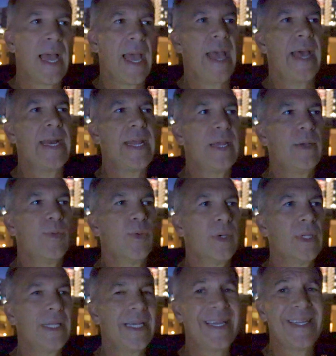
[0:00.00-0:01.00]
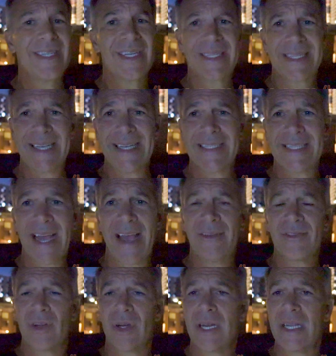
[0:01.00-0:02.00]
And he just gets
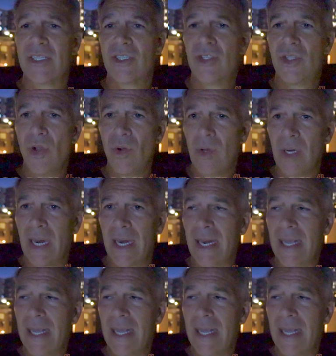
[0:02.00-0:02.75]
after it. He's doing it.